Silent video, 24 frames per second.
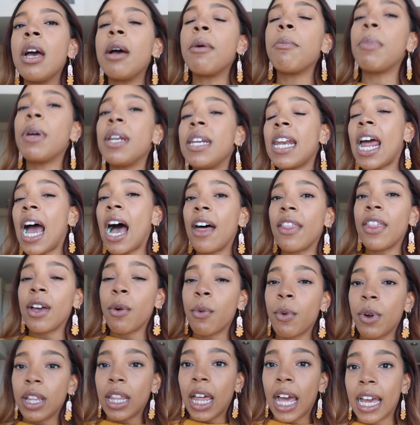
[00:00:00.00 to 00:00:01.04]
But now
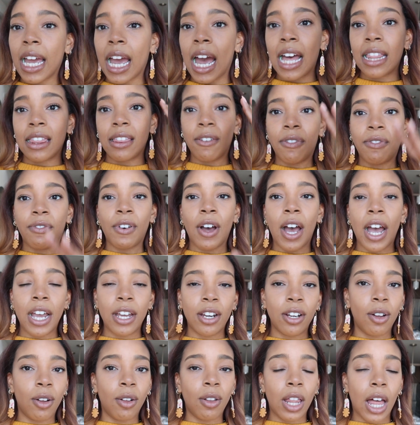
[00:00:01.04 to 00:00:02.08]
that we're like at the
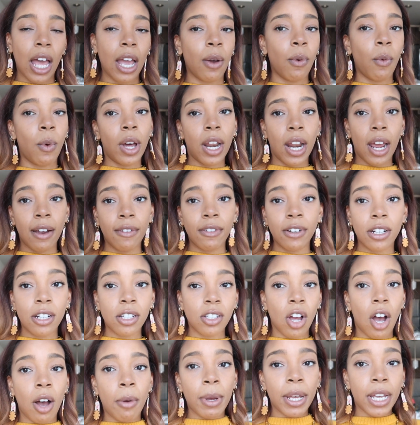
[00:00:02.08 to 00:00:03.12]
final, like whatever,
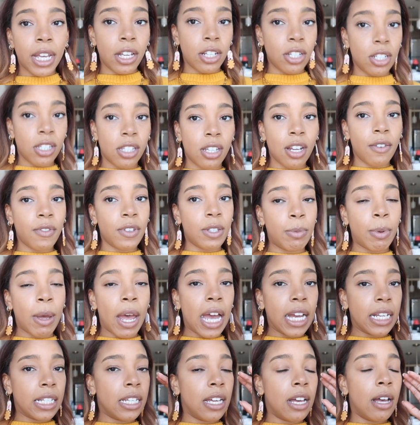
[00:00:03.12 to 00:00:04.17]
because all my kitchen stuff is
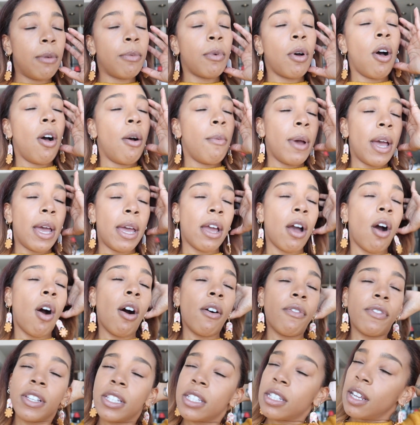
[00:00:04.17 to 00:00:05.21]
packed up, all my
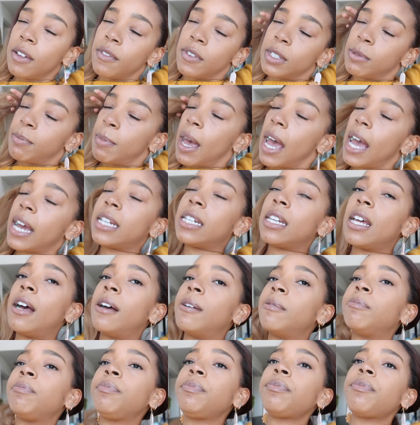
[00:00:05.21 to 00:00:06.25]
office stuff is packed
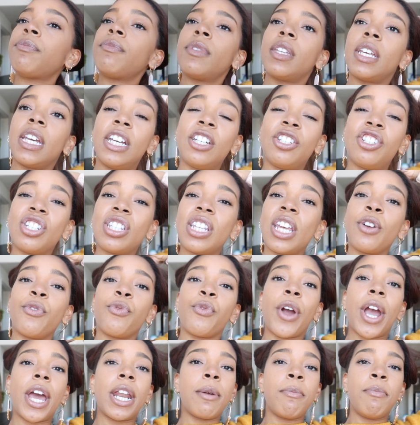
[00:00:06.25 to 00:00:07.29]
up, it's just like
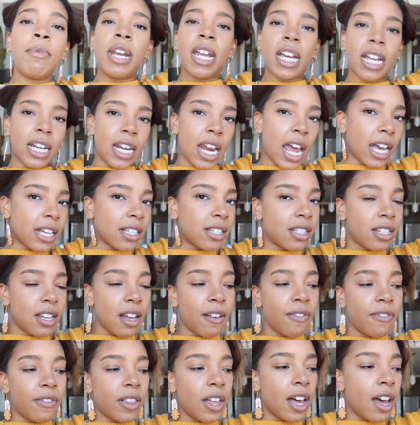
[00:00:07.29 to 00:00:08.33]
random knickknack
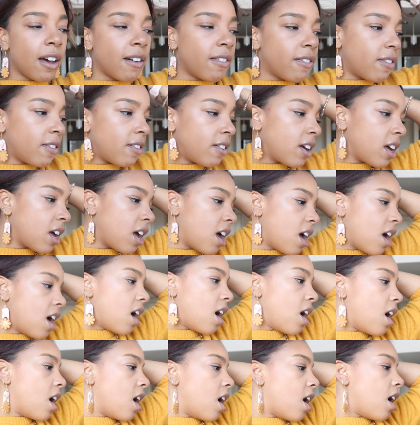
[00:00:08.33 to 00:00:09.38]
stuff left.
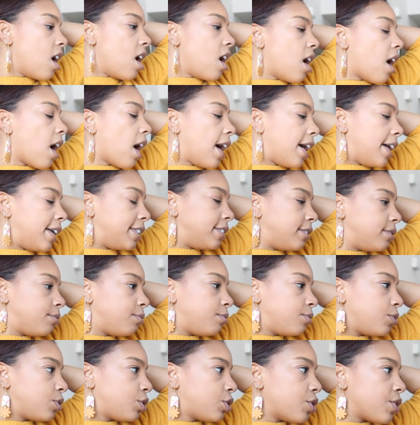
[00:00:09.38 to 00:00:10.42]

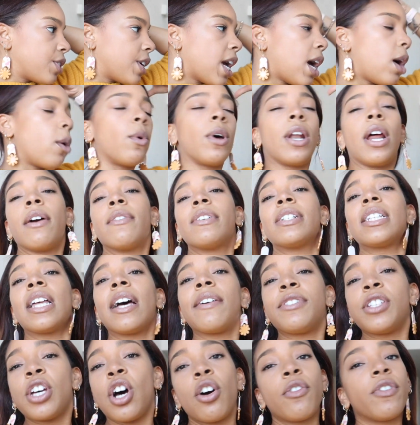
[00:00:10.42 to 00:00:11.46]
So yeah, whatever's
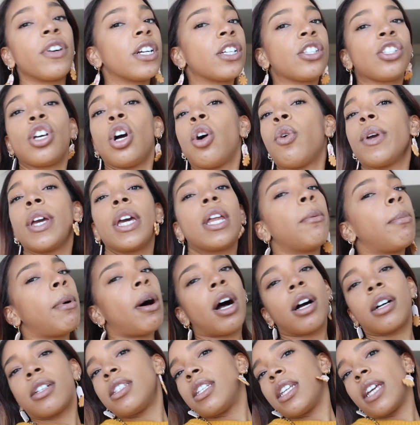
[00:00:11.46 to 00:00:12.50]
left over is going in a
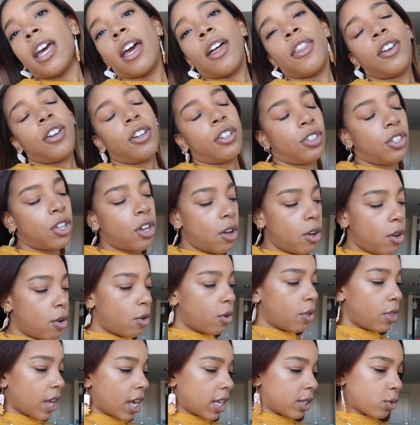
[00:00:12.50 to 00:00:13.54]
box together.
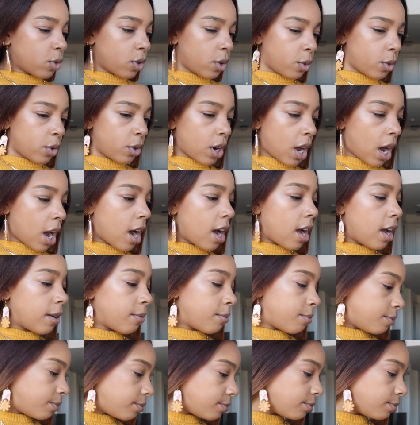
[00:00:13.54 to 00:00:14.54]
So that's what I'm